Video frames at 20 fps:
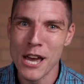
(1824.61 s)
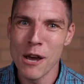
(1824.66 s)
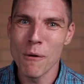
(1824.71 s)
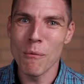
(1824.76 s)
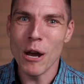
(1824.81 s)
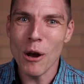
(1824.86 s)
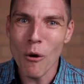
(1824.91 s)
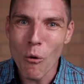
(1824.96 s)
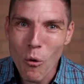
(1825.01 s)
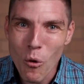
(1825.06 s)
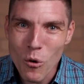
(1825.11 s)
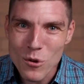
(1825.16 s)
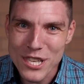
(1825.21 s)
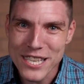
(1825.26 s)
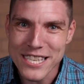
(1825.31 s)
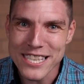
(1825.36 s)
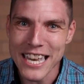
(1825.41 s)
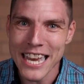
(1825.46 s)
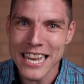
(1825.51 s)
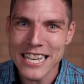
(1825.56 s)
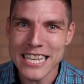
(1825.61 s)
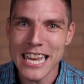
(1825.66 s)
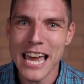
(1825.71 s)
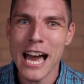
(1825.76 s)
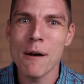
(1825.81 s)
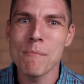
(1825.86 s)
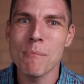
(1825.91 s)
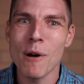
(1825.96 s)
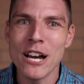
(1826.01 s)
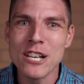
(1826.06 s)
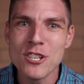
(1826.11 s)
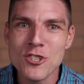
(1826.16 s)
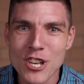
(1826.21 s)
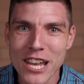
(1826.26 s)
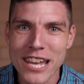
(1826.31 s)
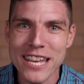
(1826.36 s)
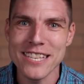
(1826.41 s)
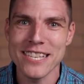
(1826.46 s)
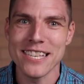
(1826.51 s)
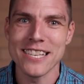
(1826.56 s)
We're all sent out by
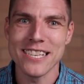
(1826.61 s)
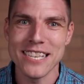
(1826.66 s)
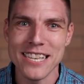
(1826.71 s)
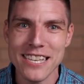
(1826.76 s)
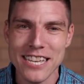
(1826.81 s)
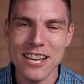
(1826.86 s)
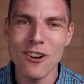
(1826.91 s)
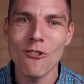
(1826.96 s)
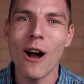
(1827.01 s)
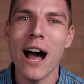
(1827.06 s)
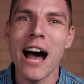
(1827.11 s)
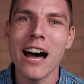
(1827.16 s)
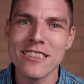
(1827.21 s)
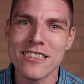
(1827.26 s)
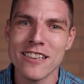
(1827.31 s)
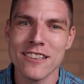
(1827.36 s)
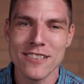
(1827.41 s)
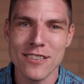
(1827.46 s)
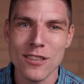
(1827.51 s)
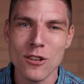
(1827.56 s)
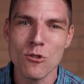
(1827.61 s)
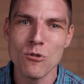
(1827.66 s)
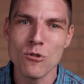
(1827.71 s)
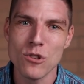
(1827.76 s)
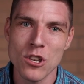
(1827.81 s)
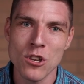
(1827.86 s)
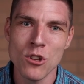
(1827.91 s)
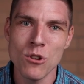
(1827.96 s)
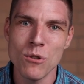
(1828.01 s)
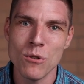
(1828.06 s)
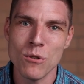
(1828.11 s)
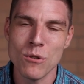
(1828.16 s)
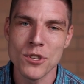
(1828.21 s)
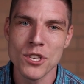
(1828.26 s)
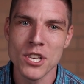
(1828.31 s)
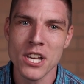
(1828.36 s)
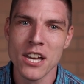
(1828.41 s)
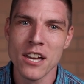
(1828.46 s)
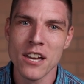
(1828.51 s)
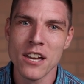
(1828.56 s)
Jesus to tell others the good news,